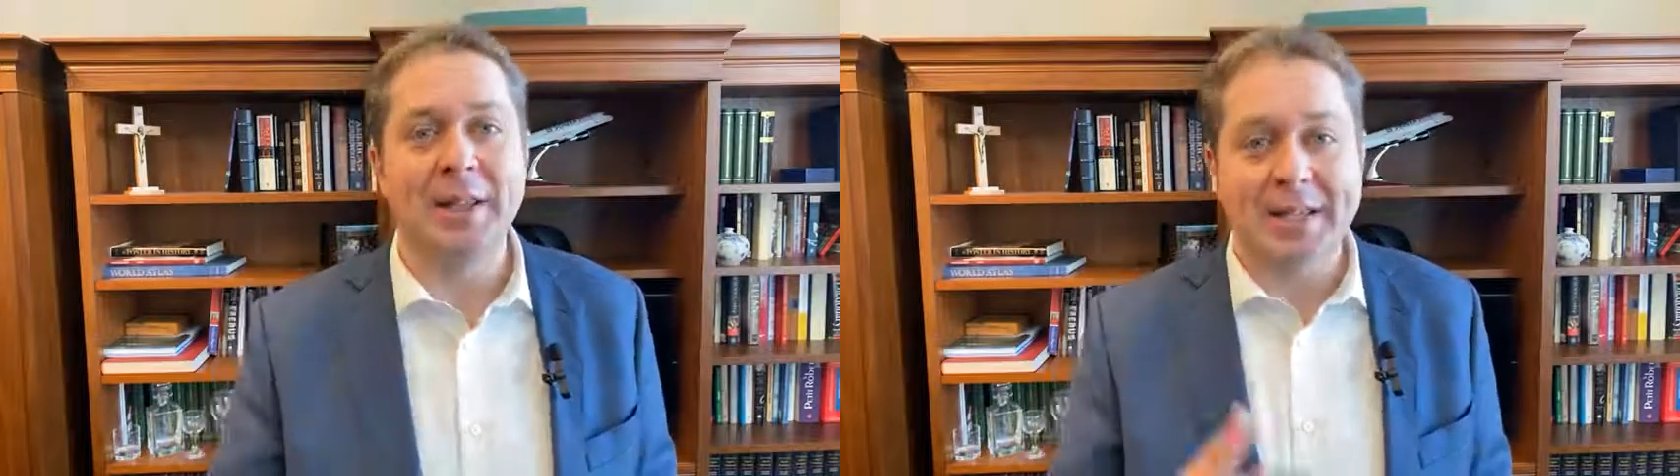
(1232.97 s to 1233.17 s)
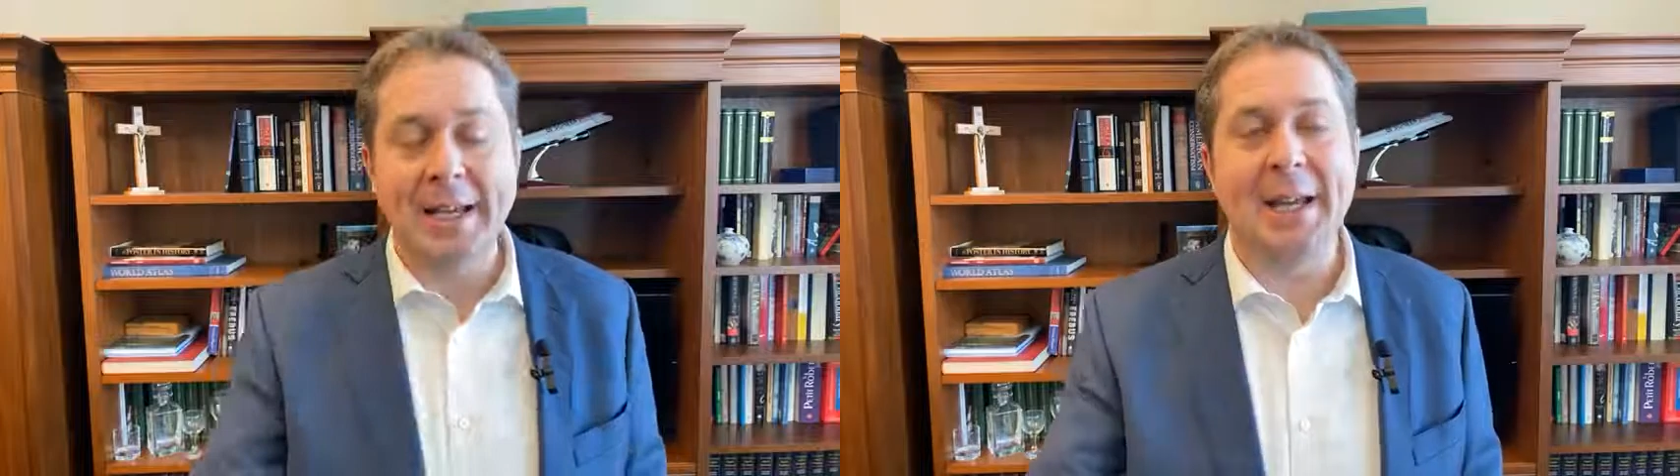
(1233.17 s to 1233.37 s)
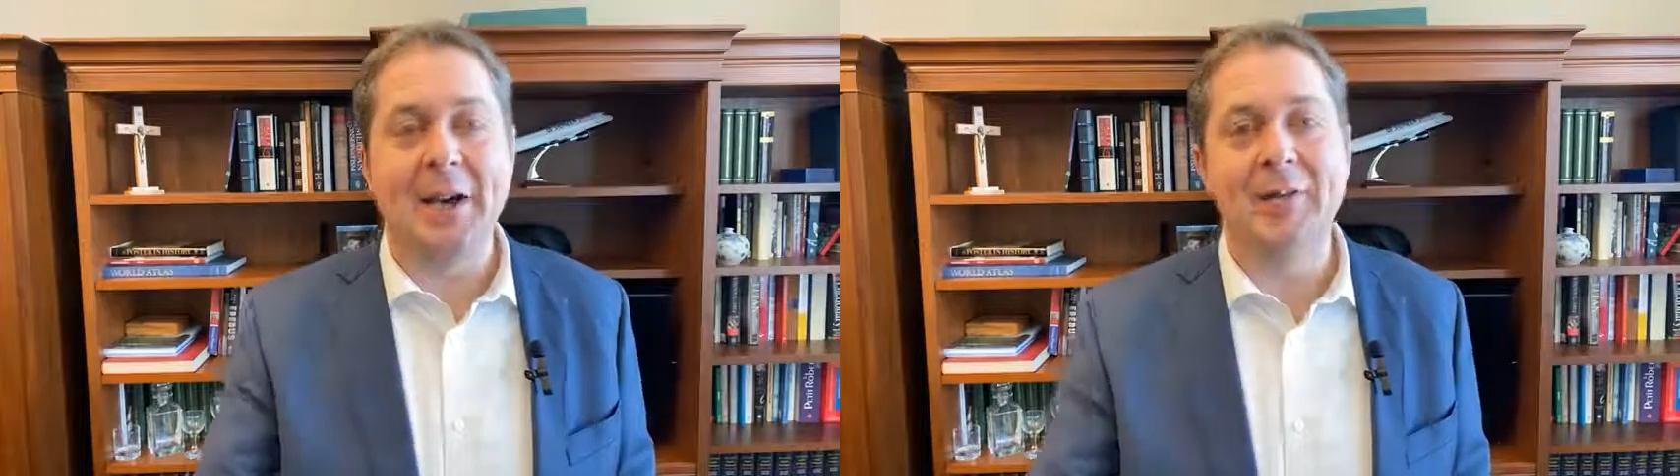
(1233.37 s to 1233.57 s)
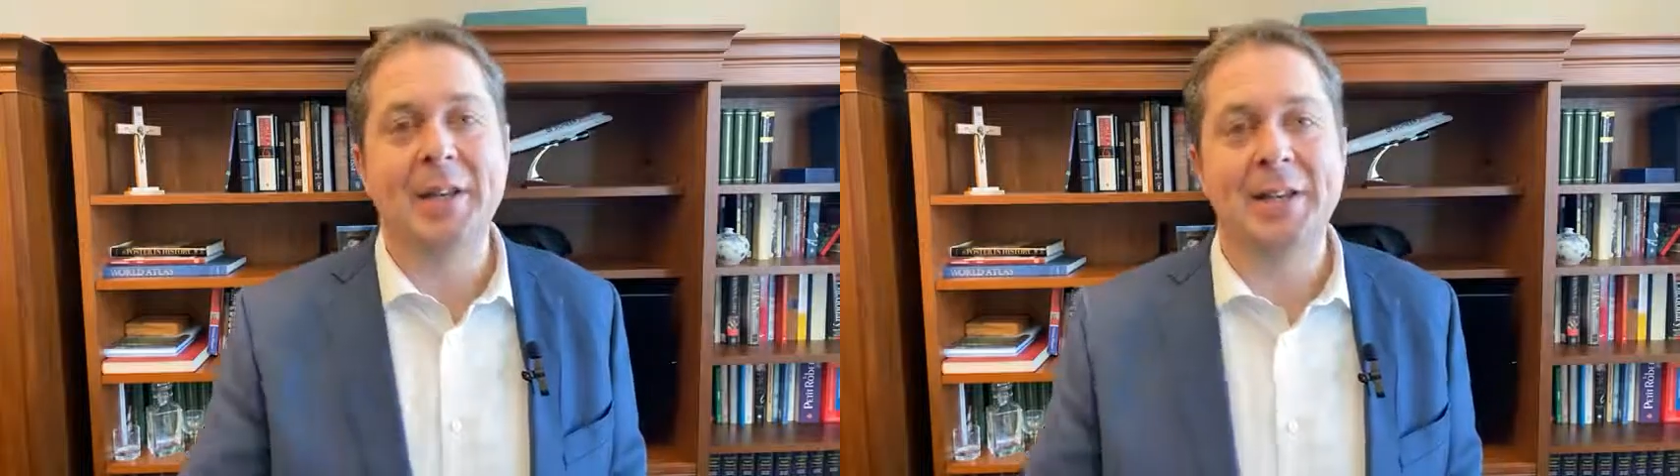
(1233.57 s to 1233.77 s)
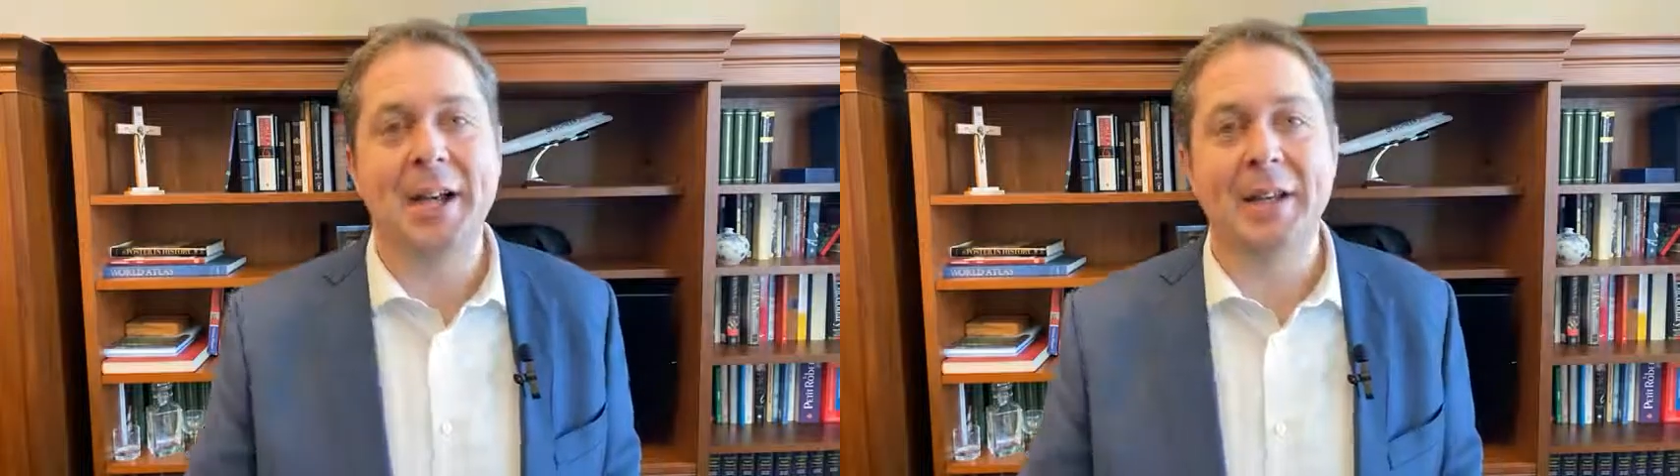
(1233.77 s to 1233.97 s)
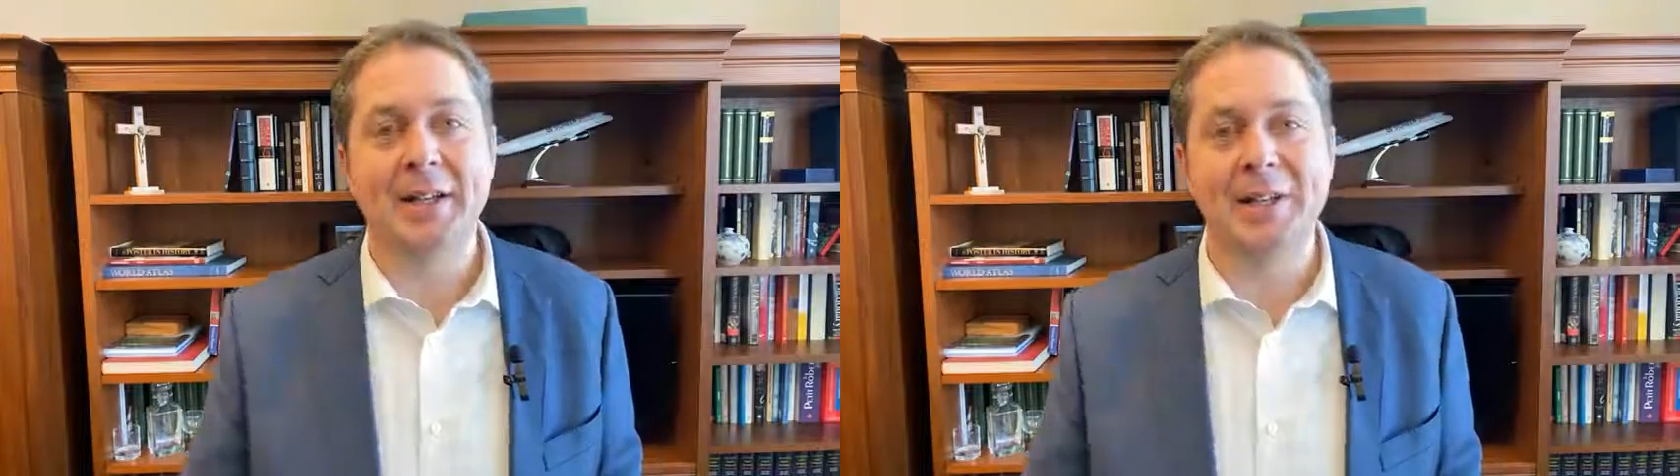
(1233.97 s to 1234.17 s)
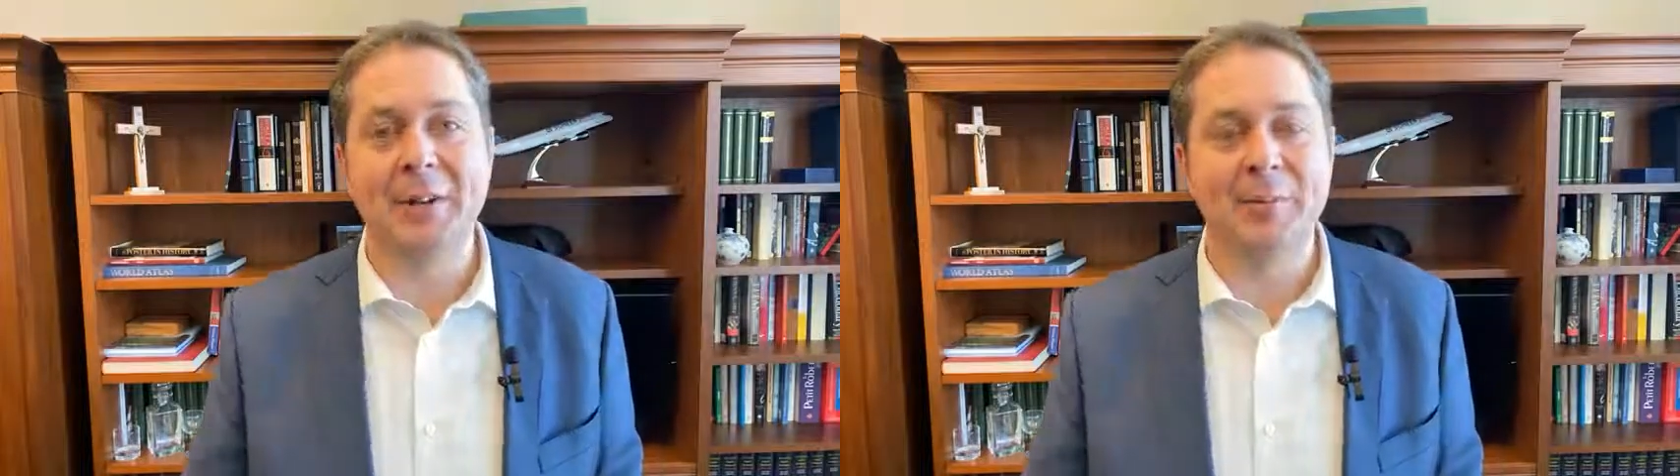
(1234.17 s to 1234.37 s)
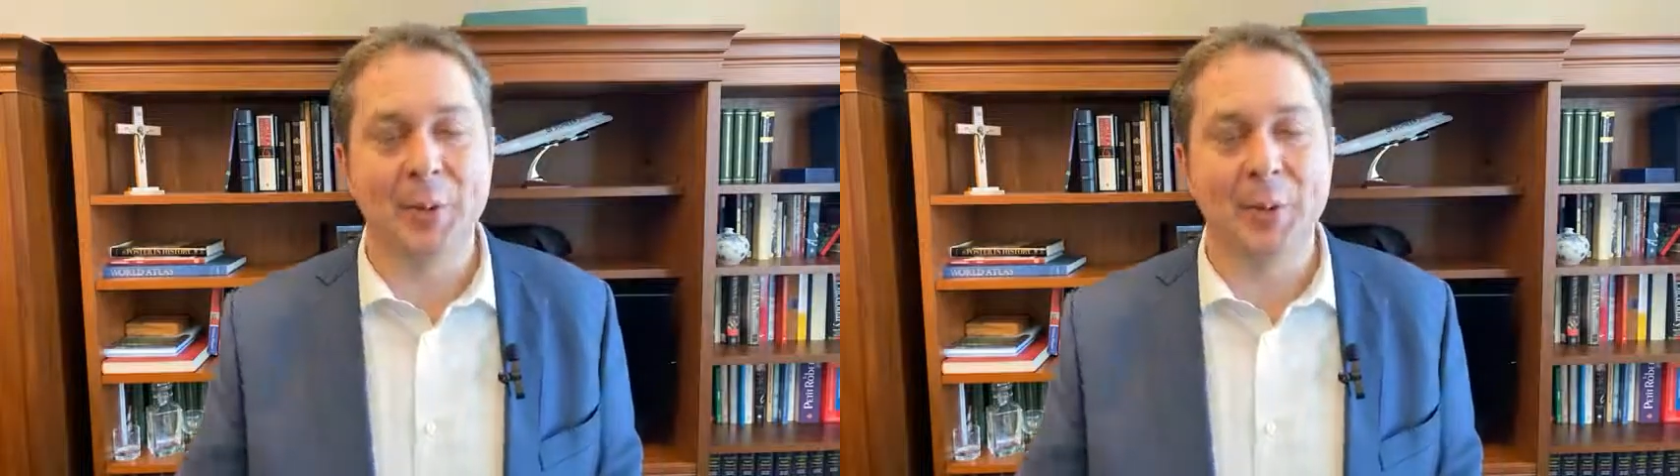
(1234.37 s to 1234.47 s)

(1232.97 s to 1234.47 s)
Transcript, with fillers: the day of the attack itself,